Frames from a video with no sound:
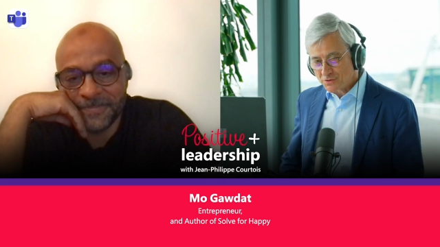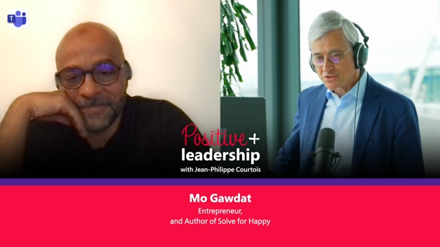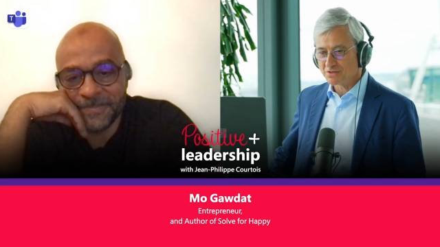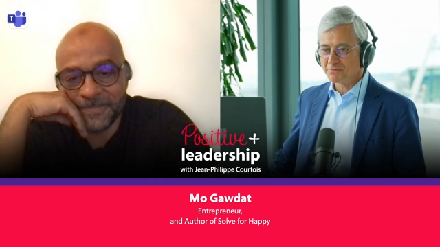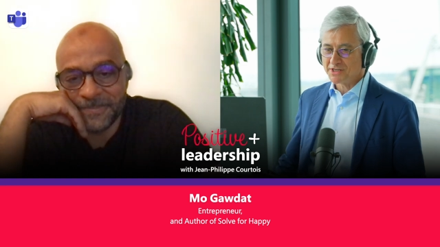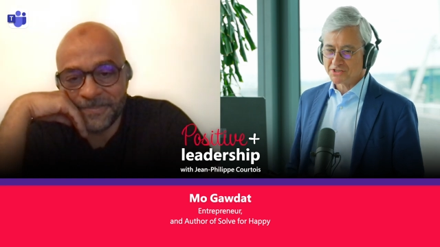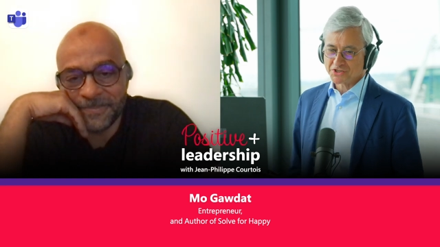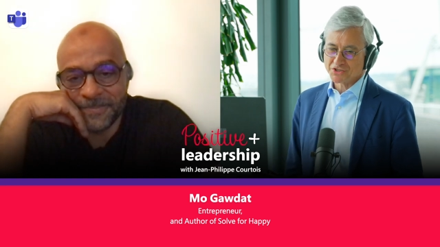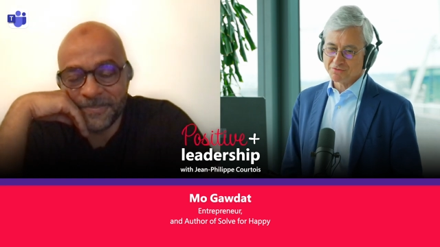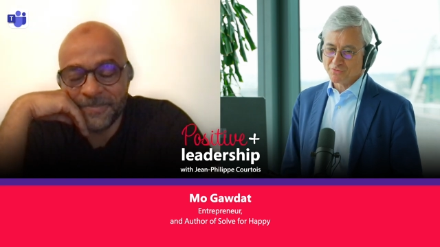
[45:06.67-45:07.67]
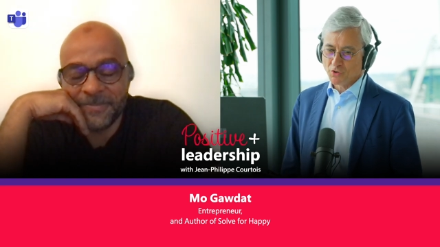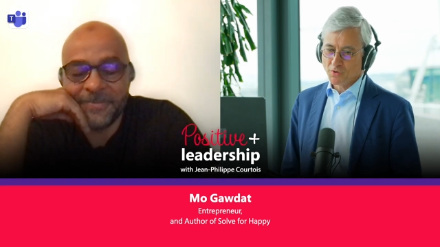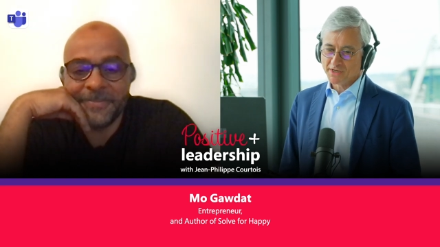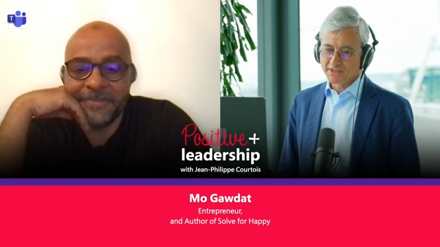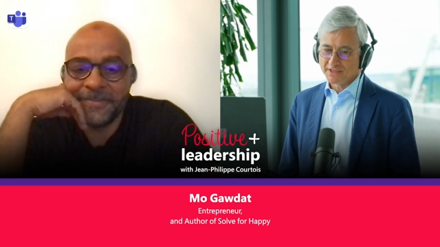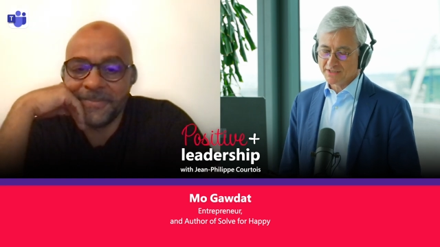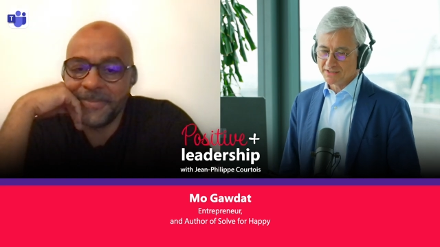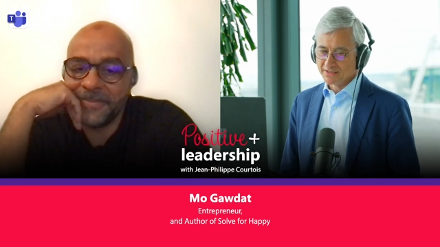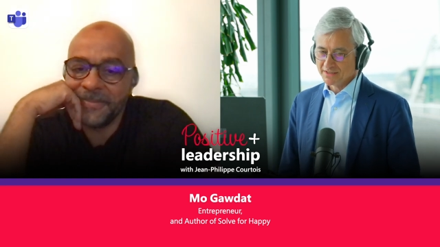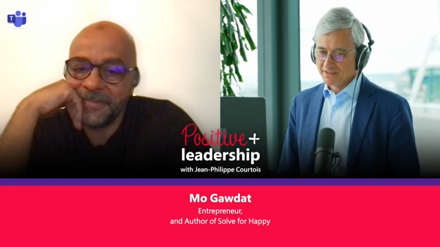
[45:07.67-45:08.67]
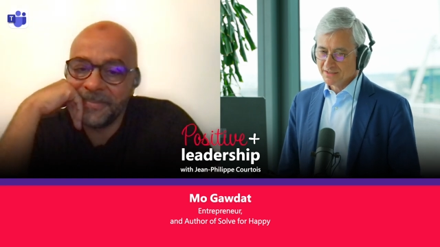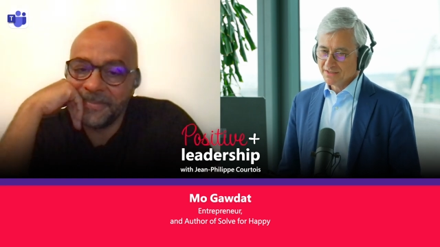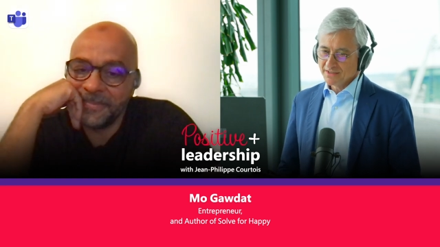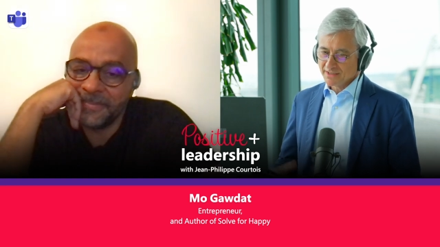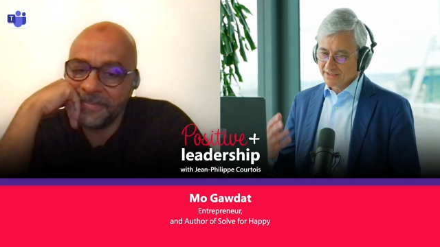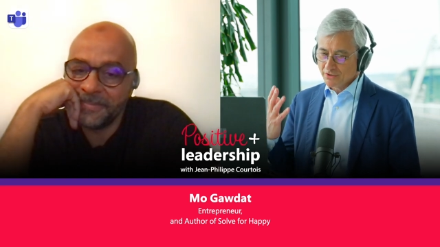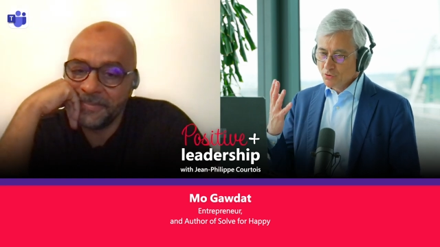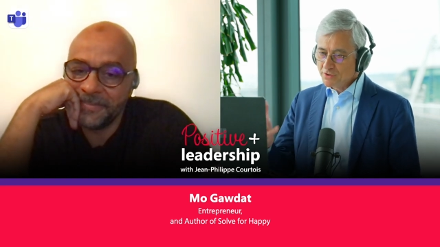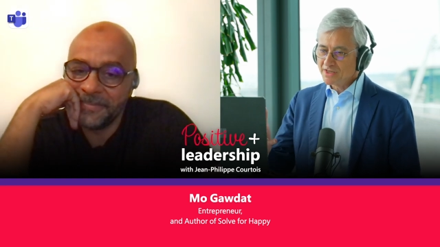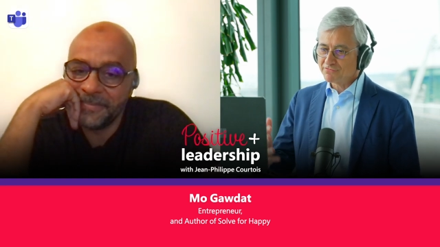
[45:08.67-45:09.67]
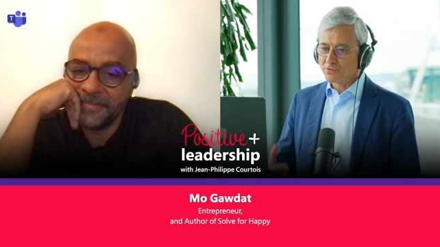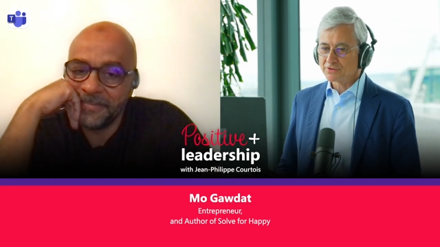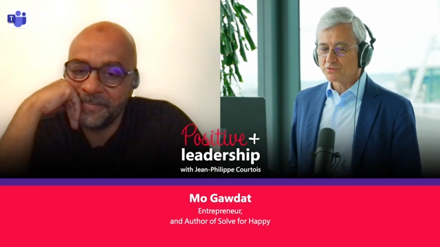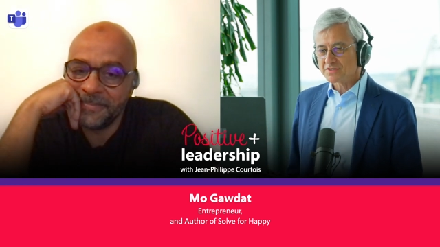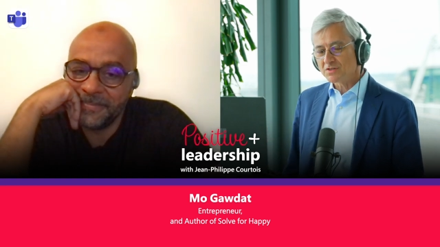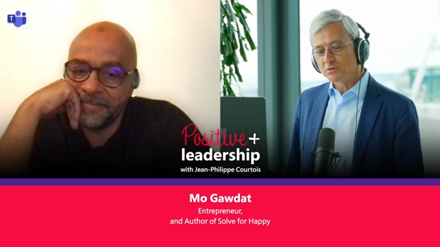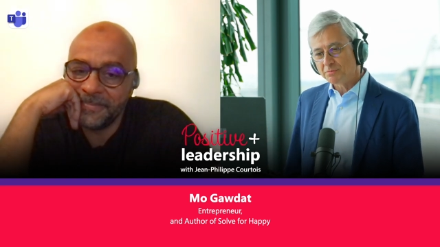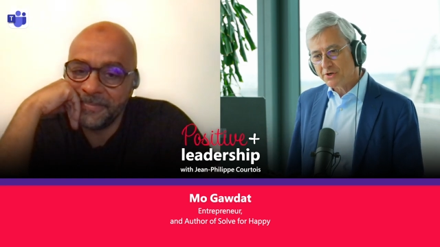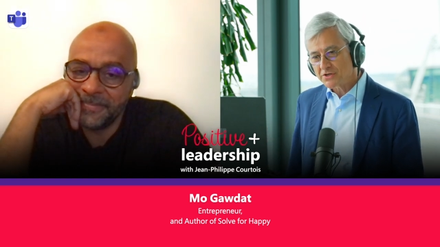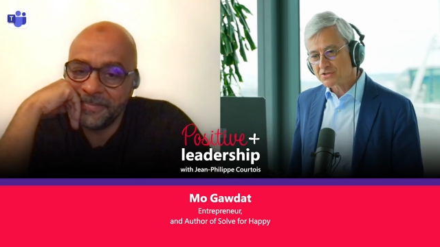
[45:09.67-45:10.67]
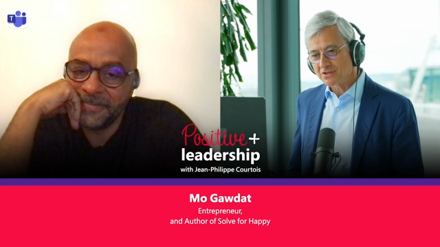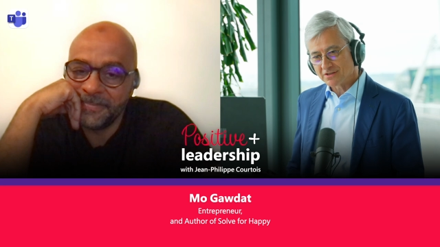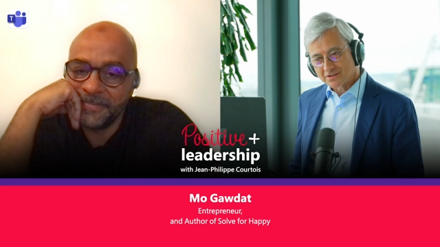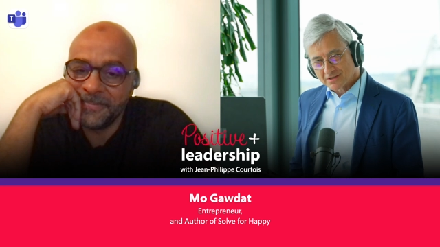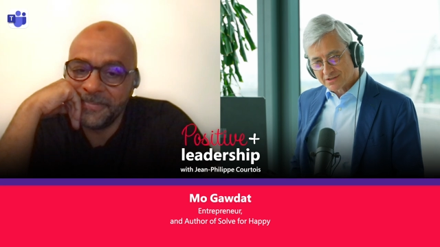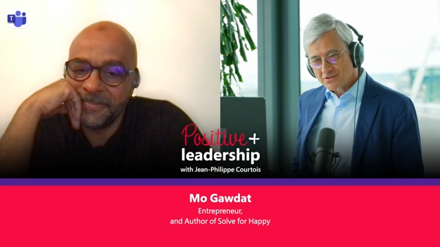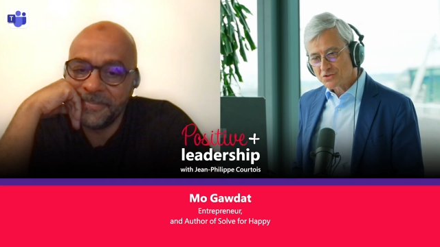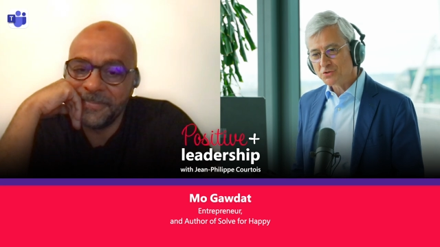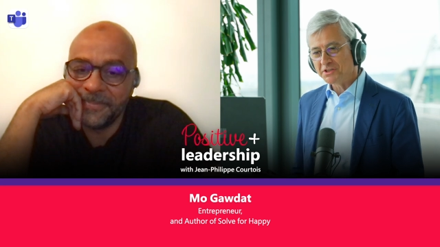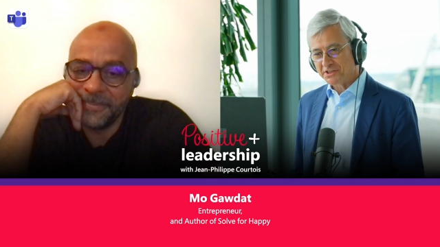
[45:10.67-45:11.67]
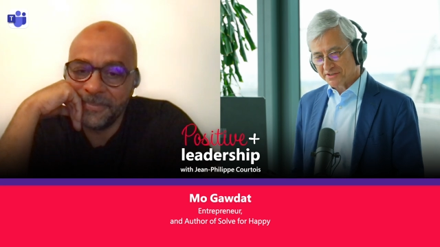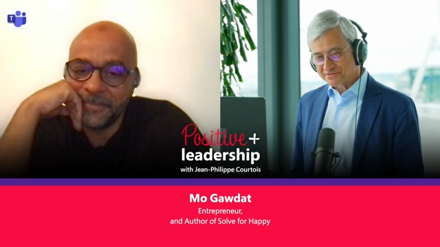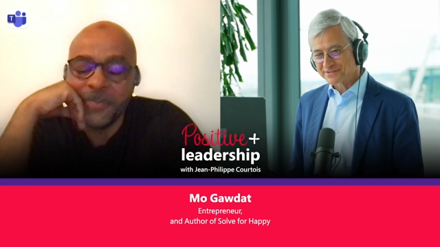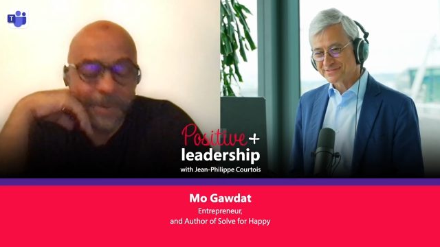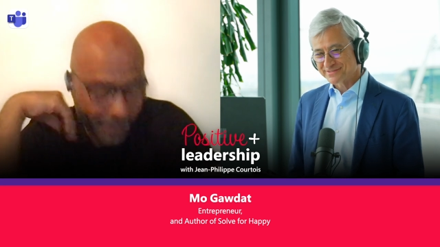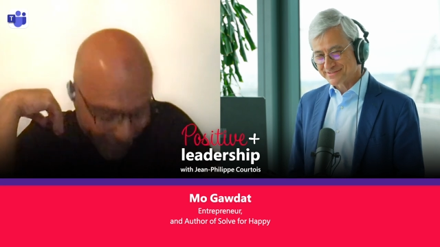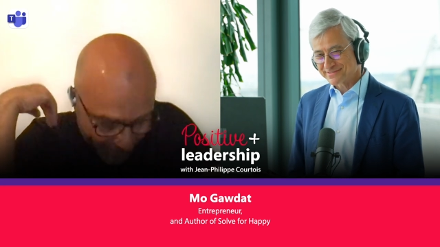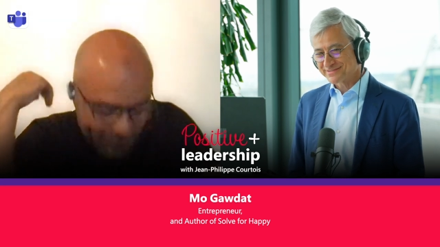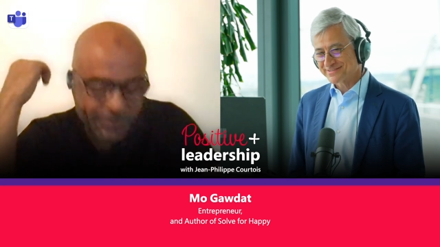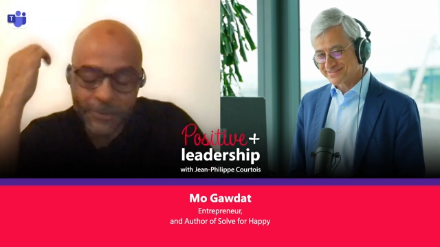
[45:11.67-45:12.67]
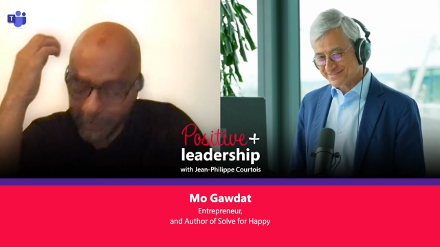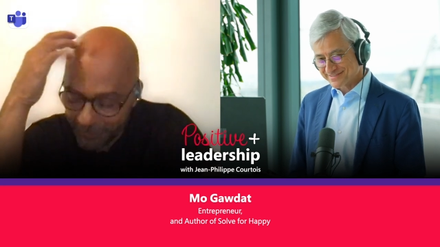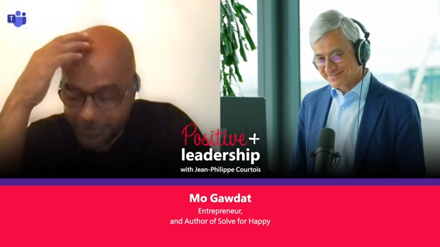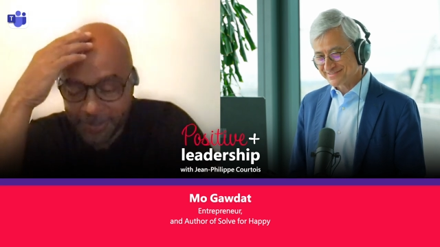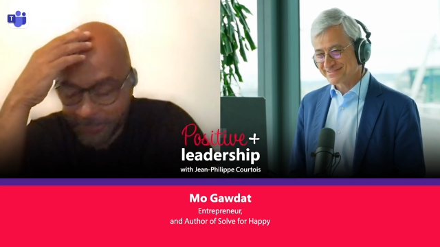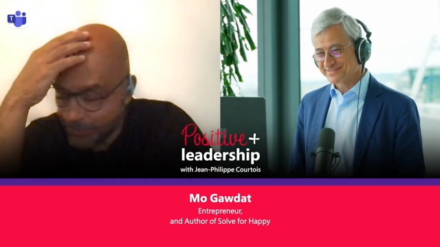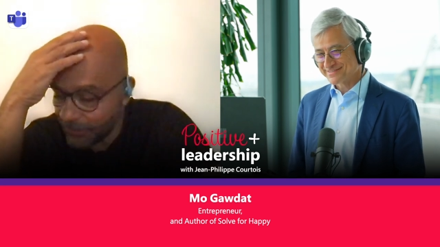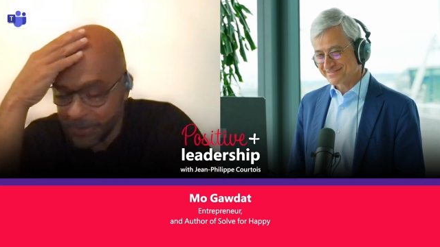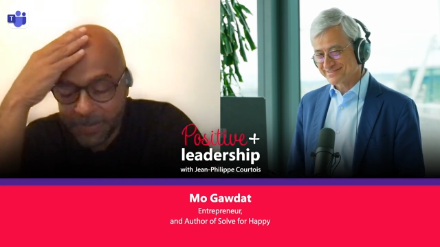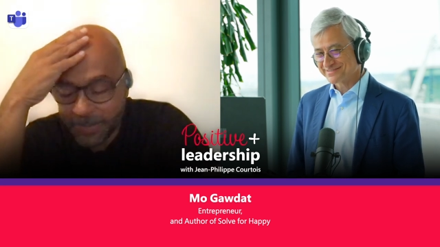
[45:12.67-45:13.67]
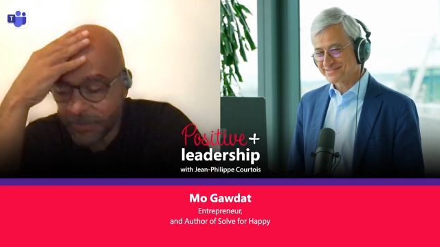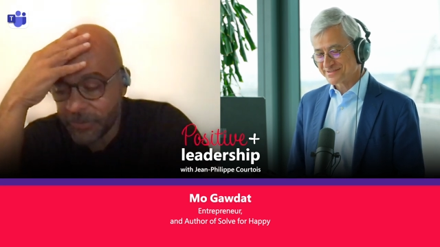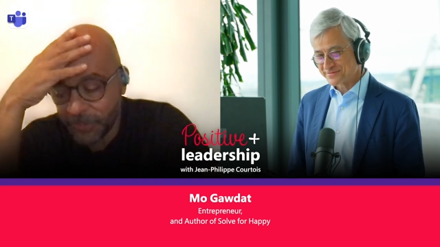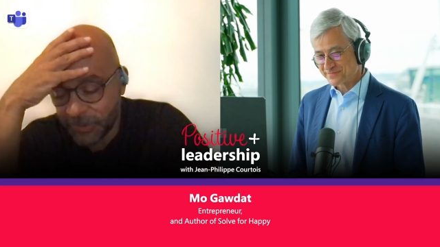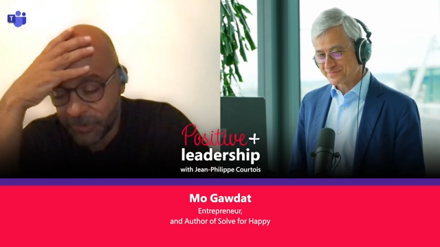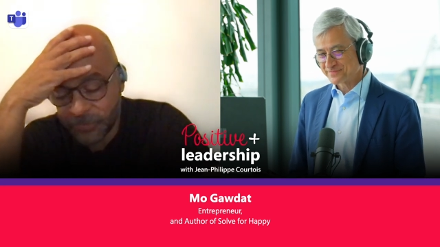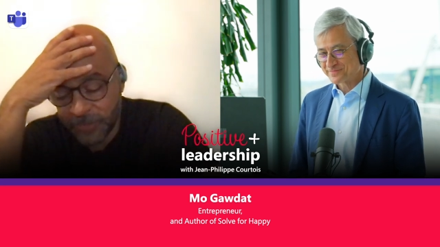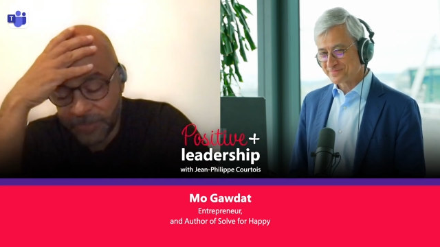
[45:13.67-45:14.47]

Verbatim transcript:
Speaker 1: you so much, uh, Mo, and, uh, and looking forward to see you in person soon enough.
Speaker 2: Absolutely, absolutely. Thank you so much, Jean